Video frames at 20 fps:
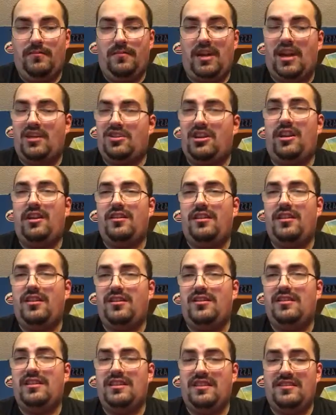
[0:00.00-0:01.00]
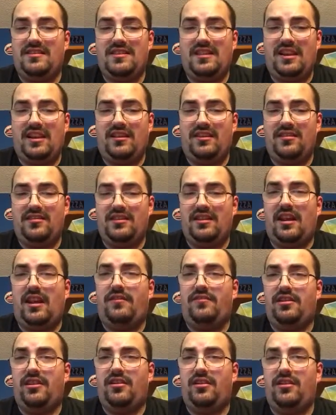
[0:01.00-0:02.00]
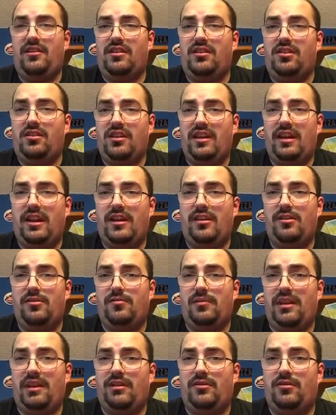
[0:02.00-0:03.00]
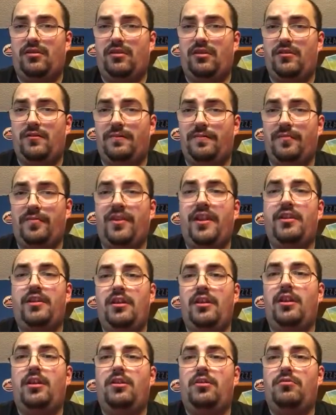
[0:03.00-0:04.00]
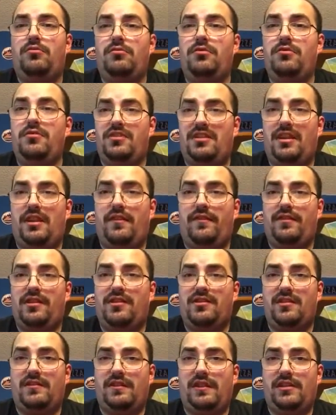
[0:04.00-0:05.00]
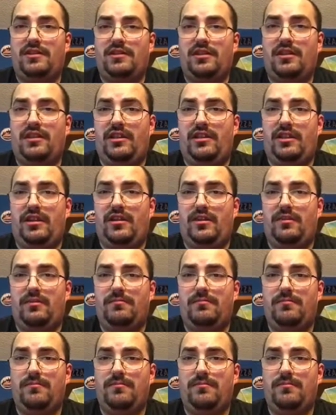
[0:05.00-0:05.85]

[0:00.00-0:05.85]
Match ended 10 seconds after an RKO by Orton. Rusev is officially done.